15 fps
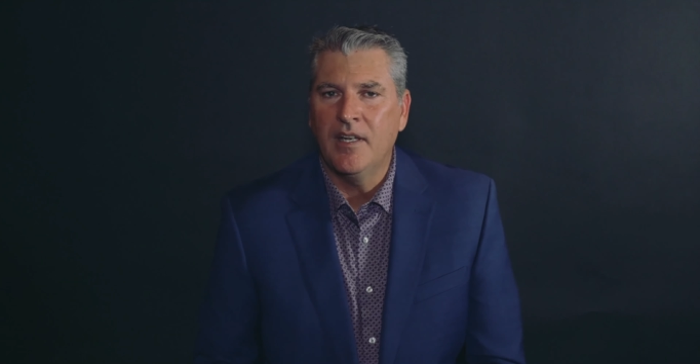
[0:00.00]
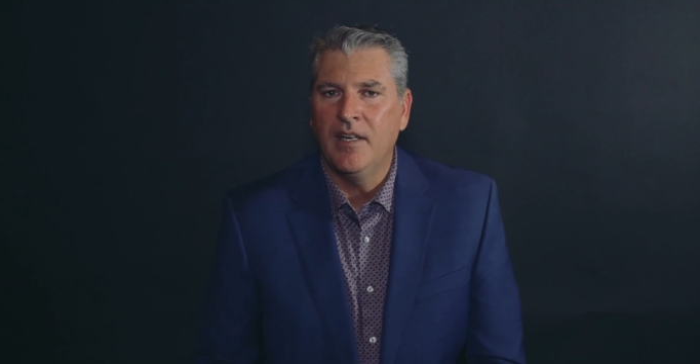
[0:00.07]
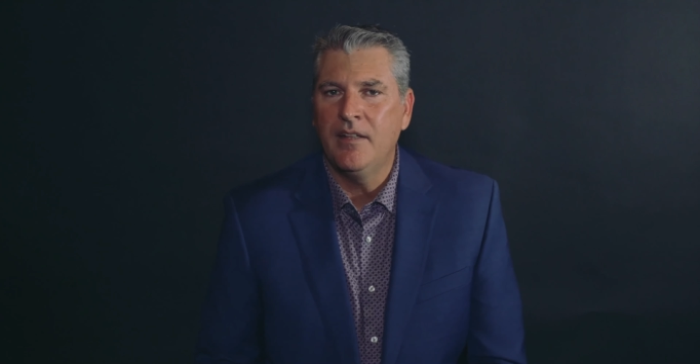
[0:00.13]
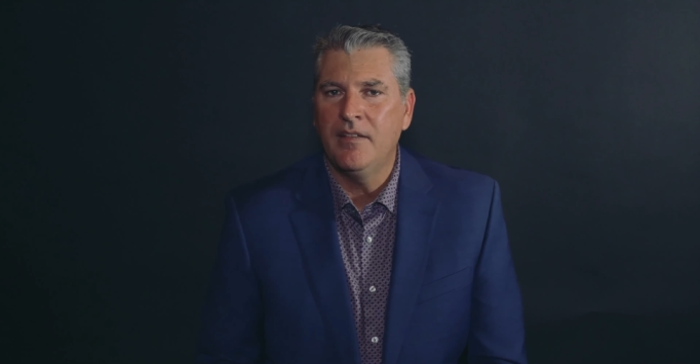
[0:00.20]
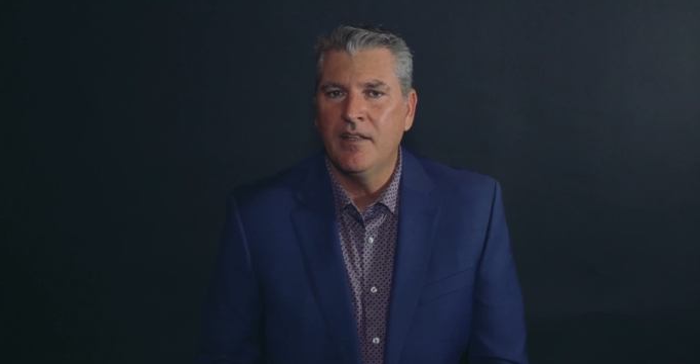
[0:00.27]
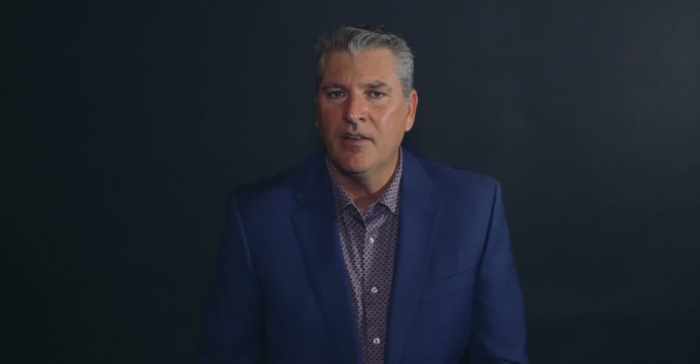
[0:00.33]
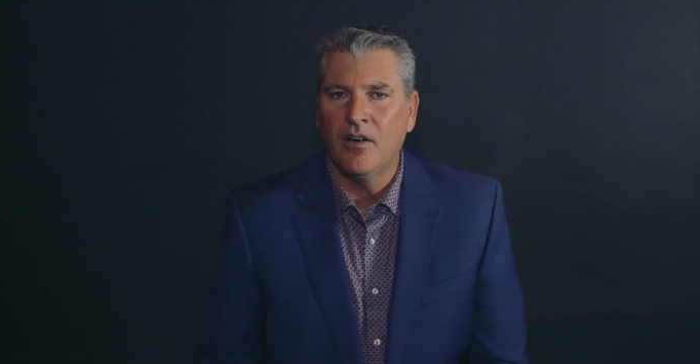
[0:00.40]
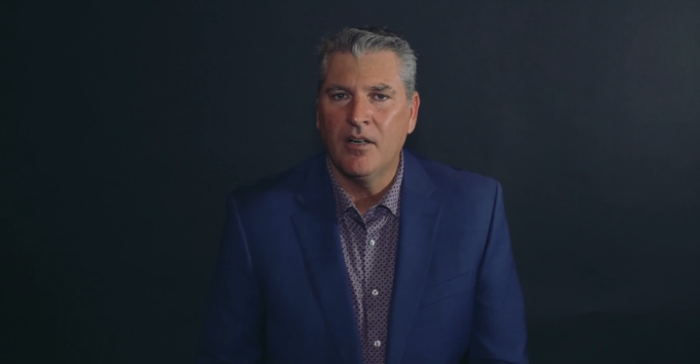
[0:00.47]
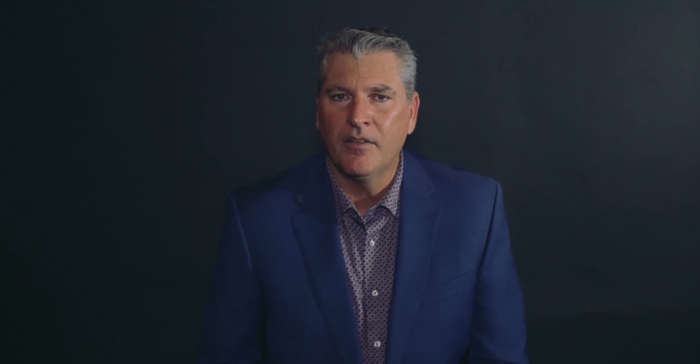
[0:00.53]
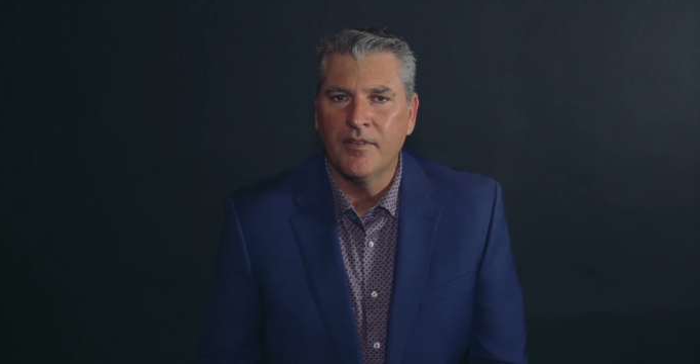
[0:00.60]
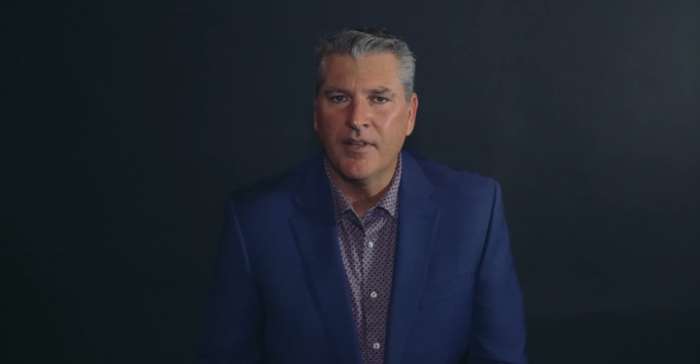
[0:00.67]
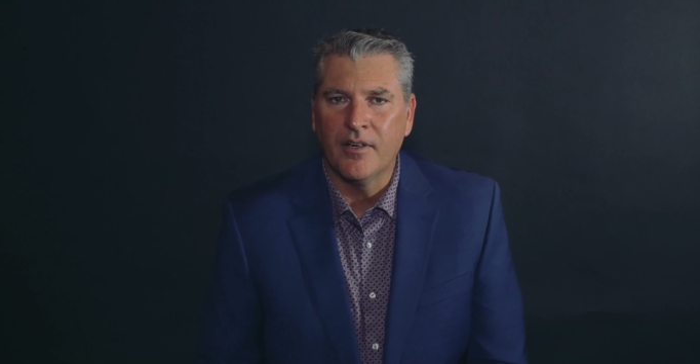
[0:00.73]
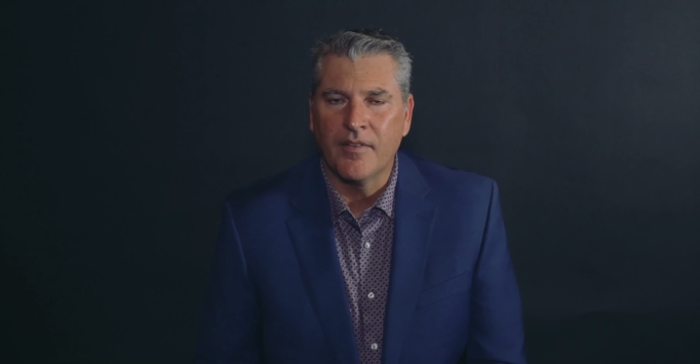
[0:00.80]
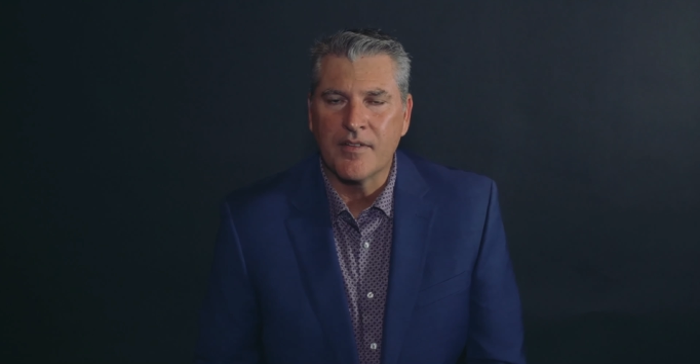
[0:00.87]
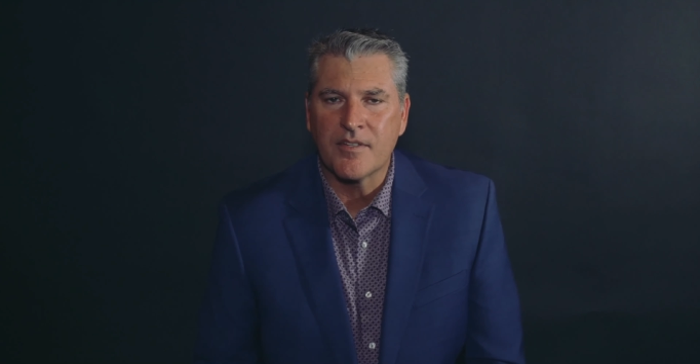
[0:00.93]
anything on
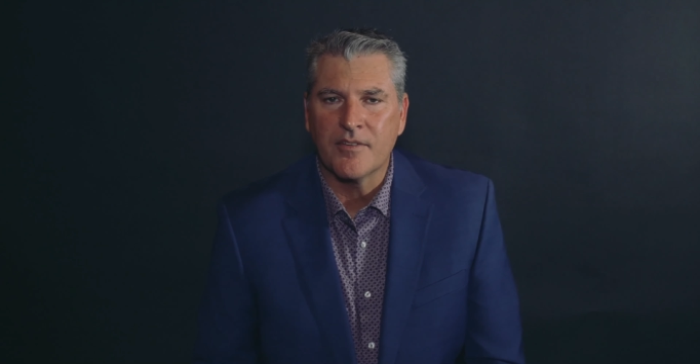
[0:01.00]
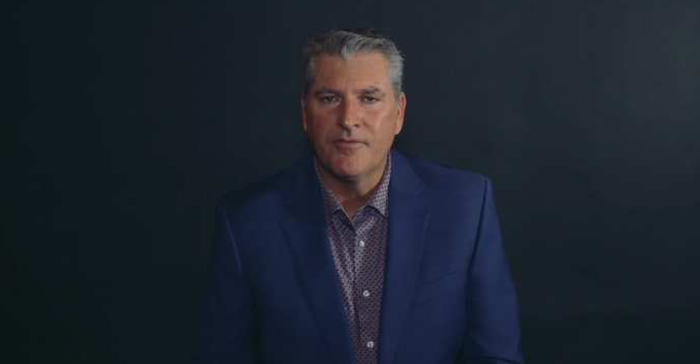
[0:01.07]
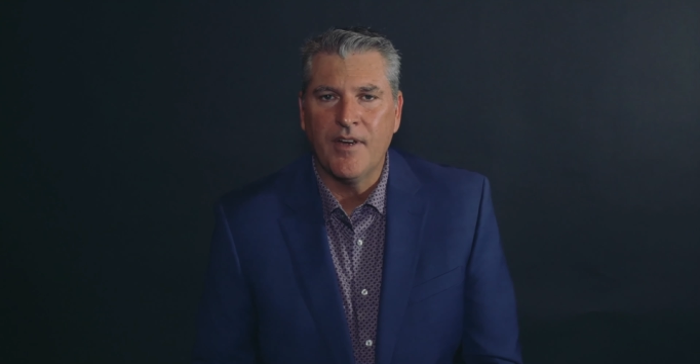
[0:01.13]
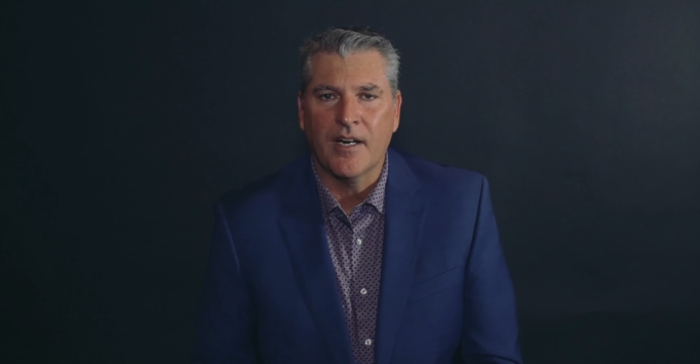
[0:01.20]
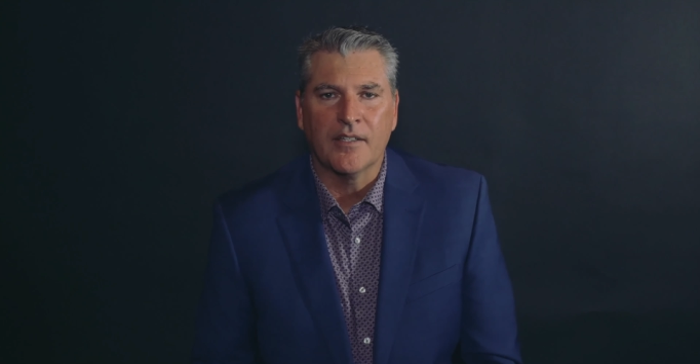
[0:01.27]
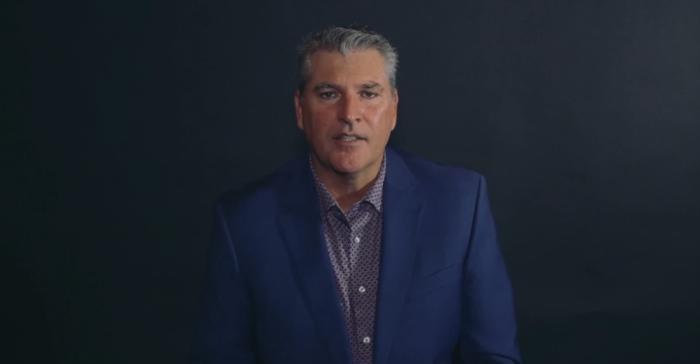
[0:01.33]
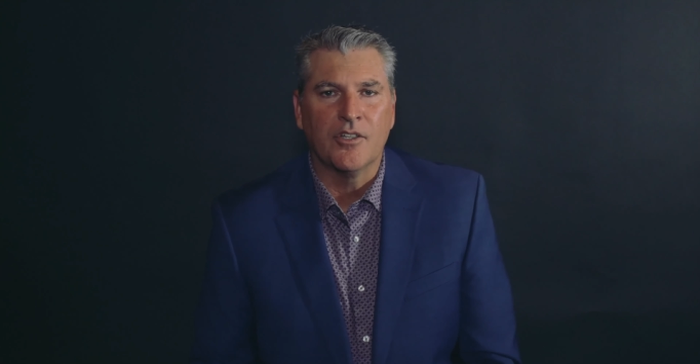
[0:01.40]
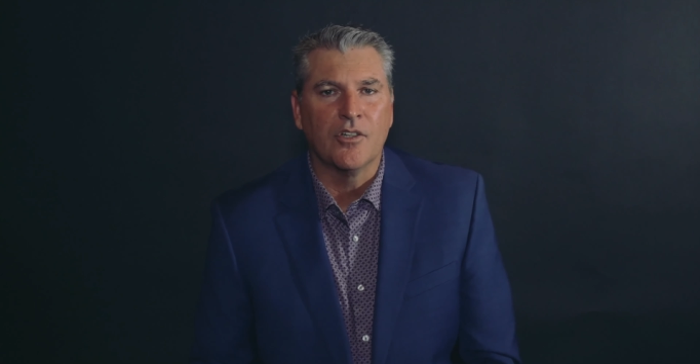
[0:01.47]
there that's affecting